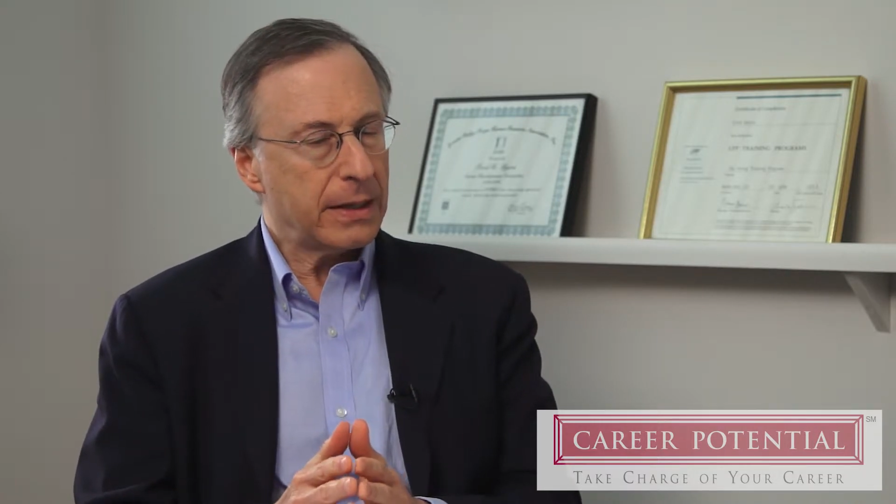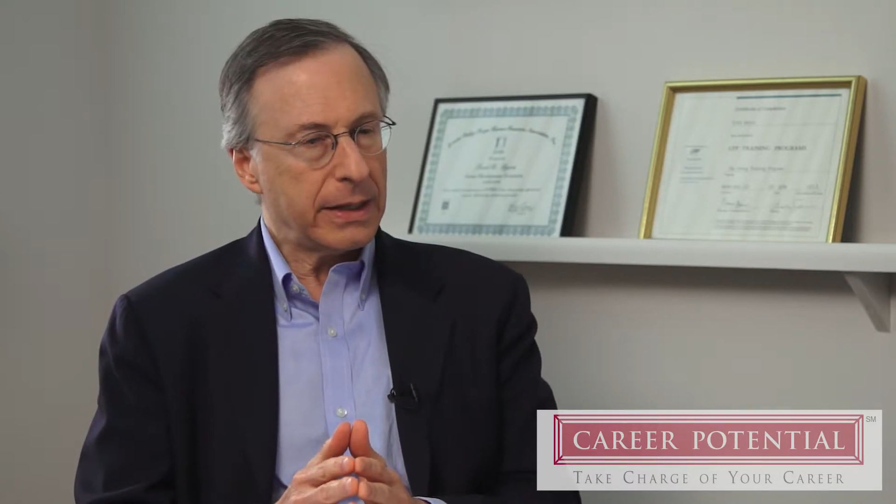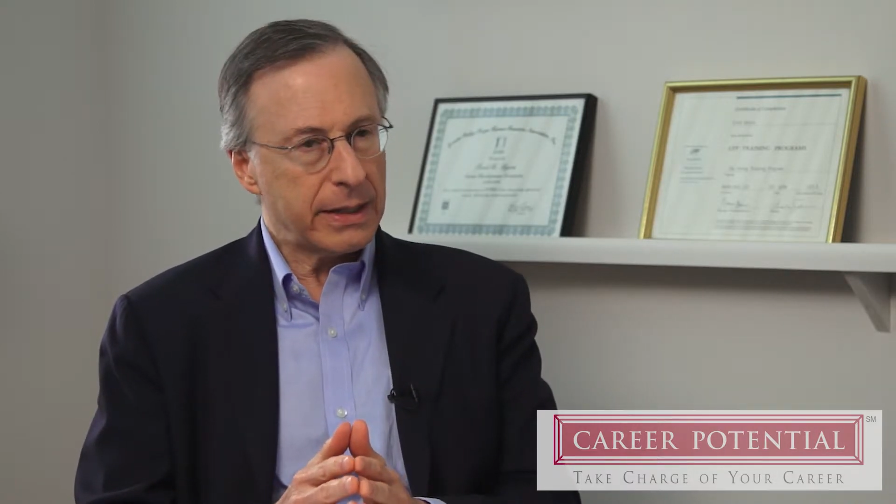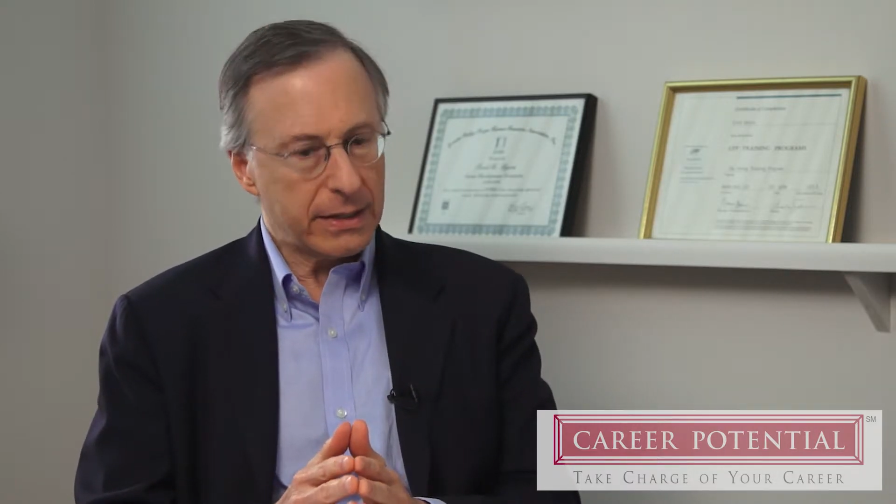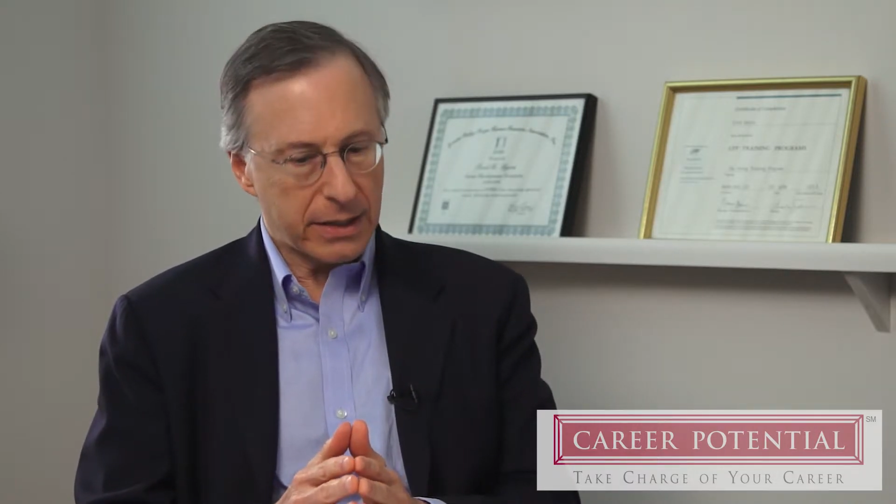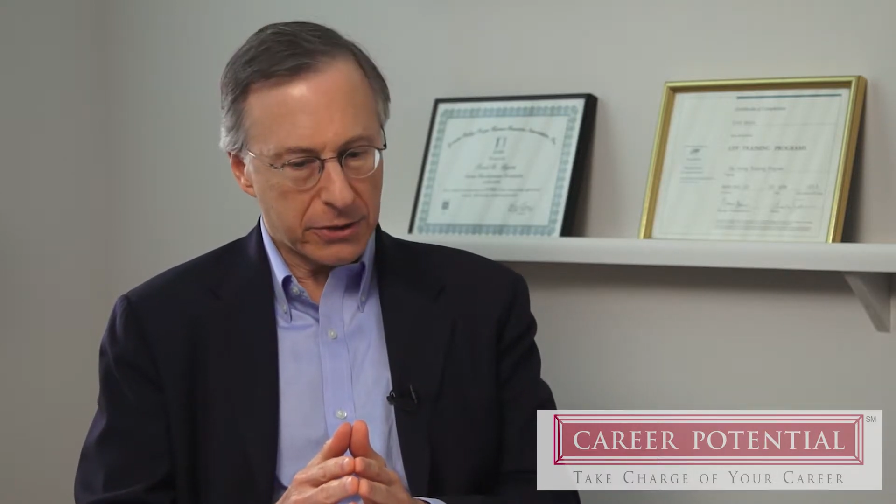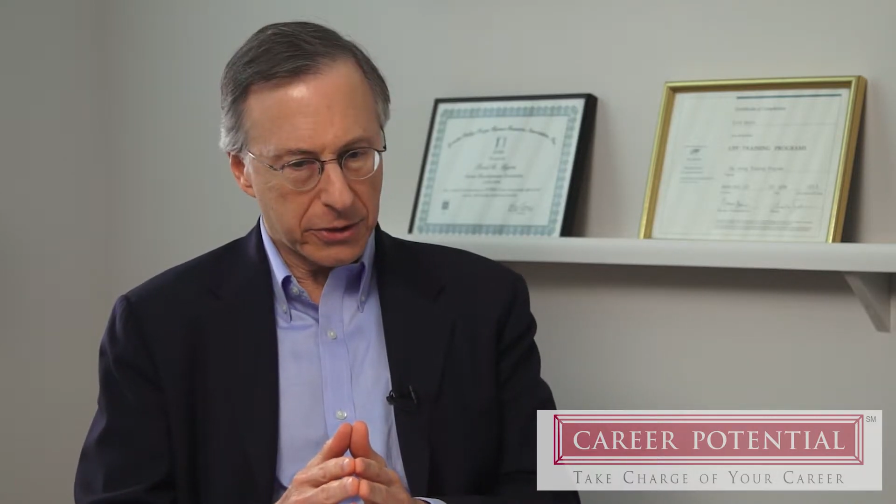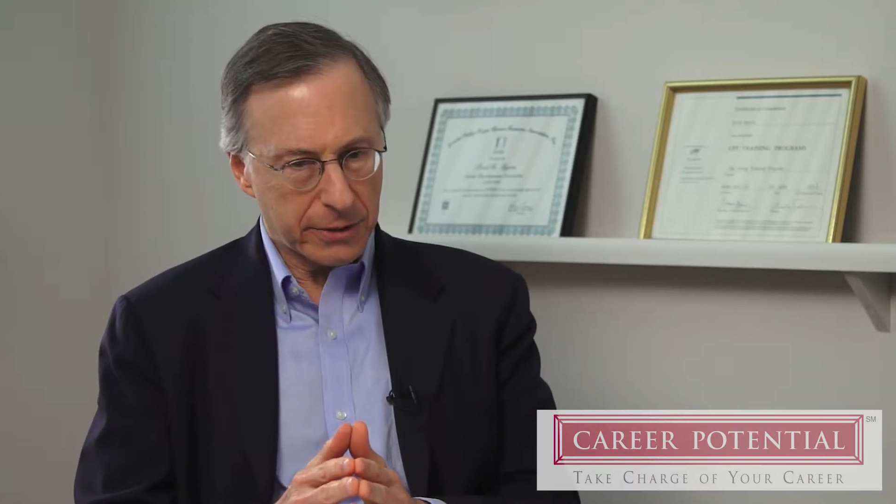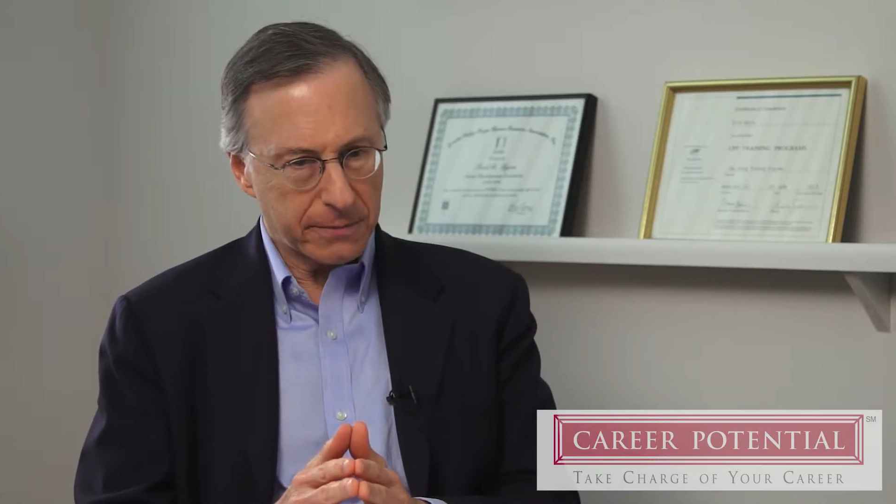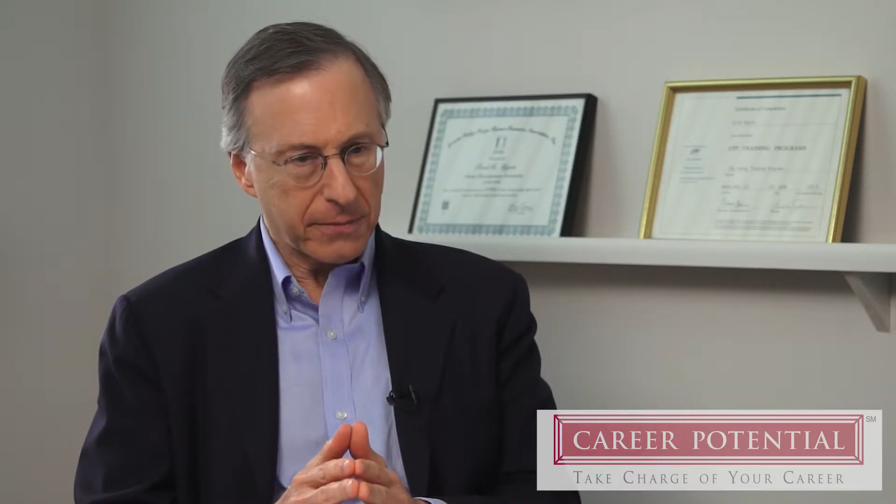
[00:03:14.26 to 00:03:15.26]
In
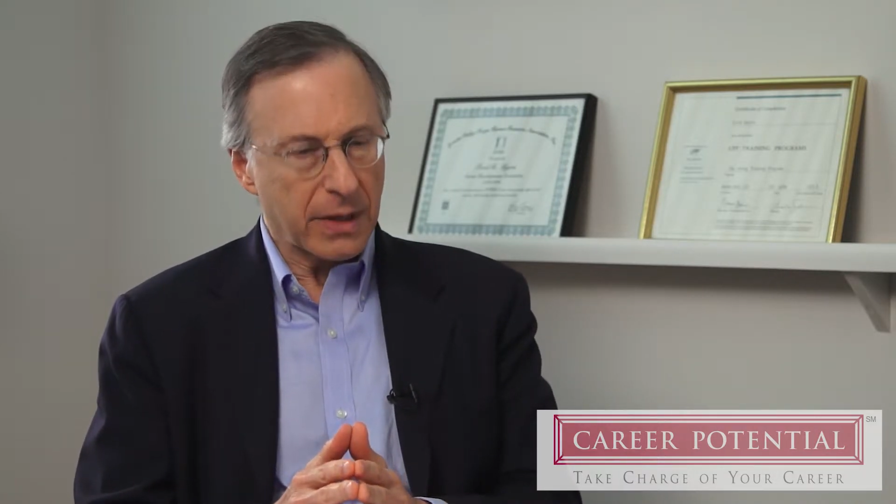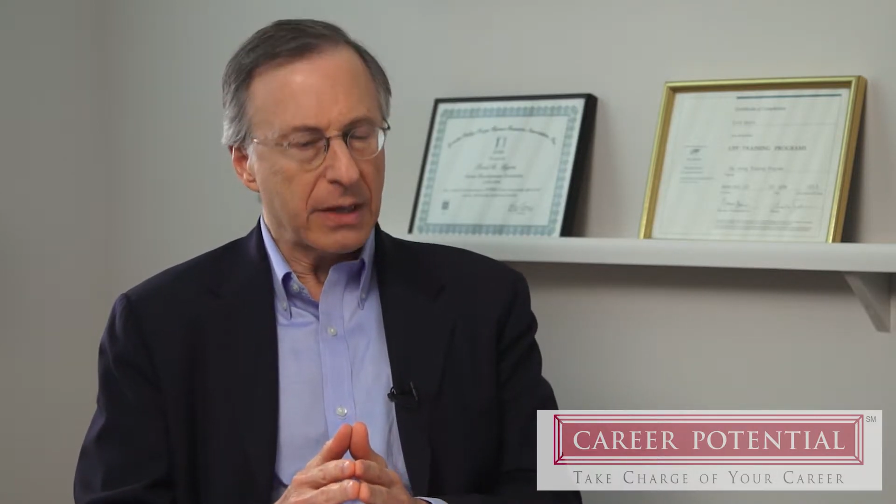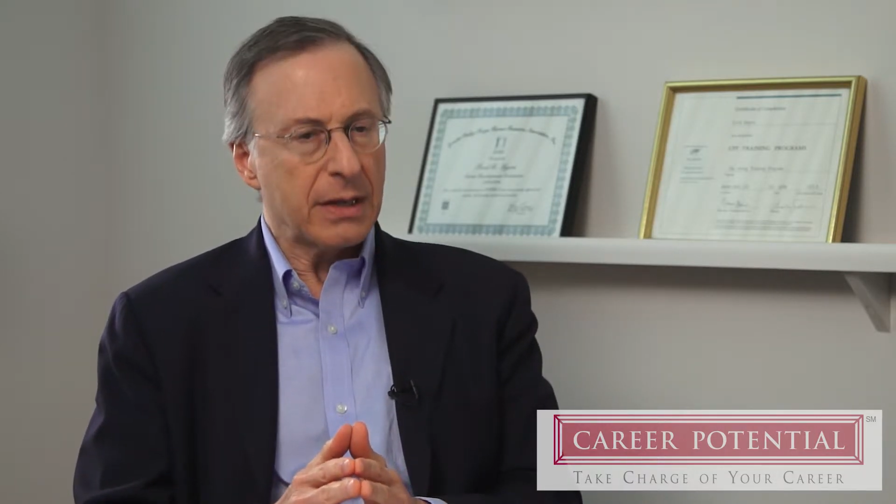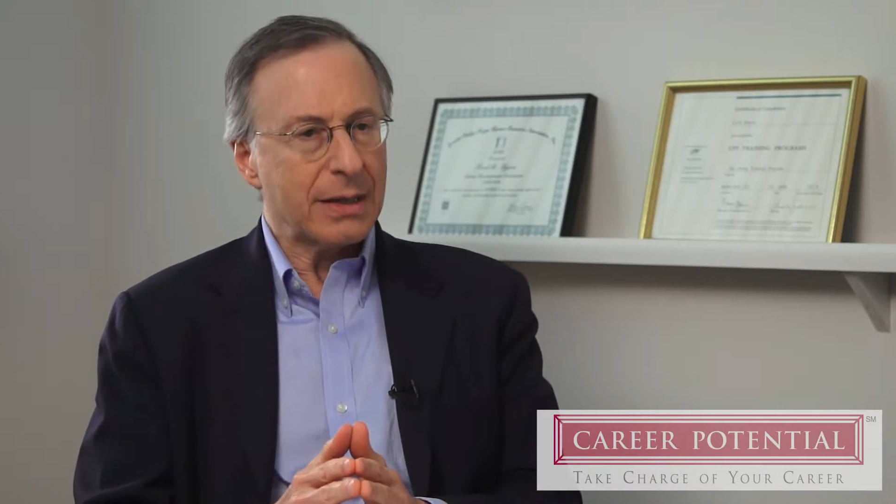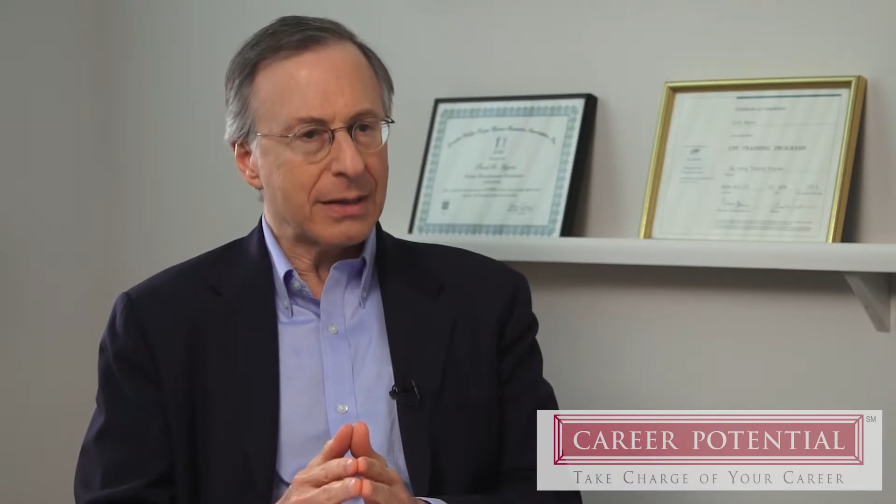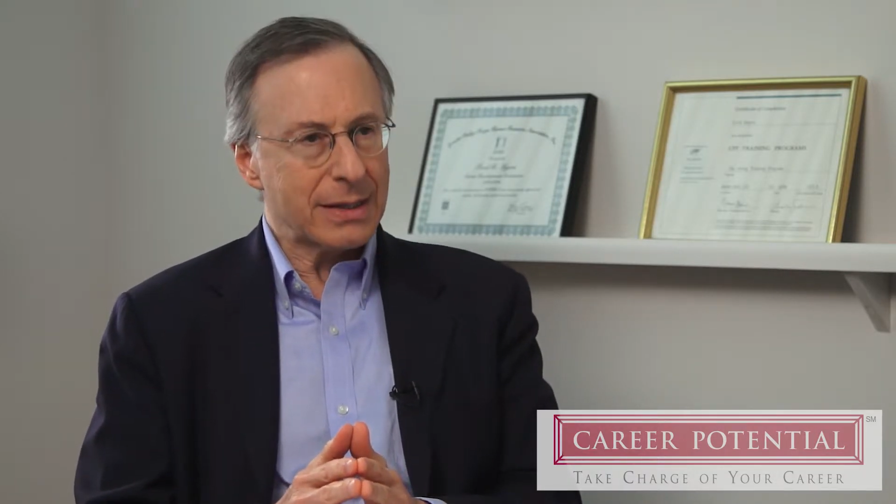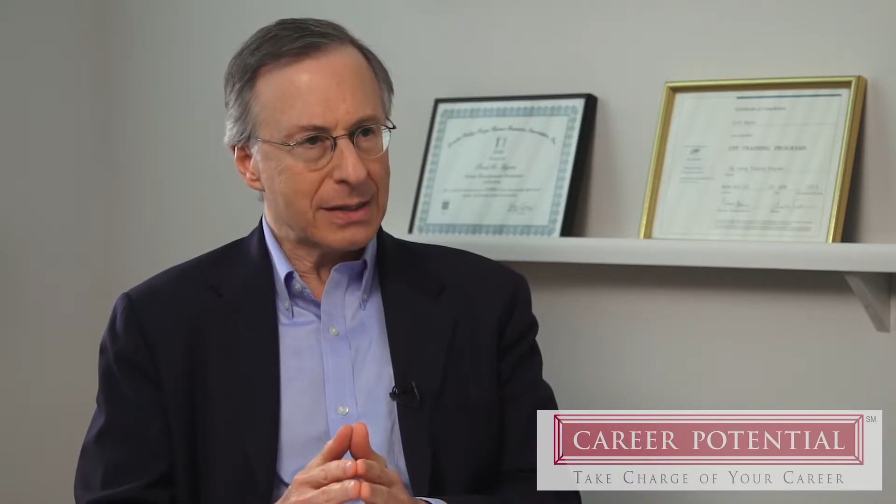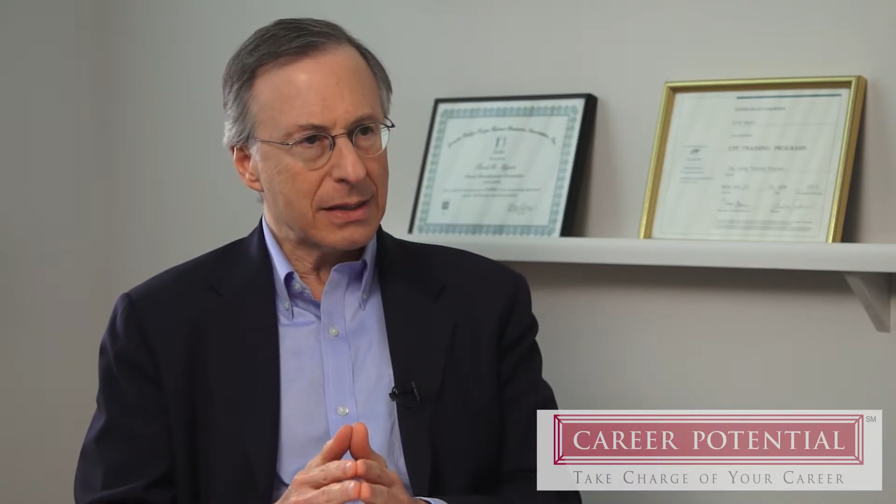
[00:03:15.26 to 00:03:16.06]
addition, this is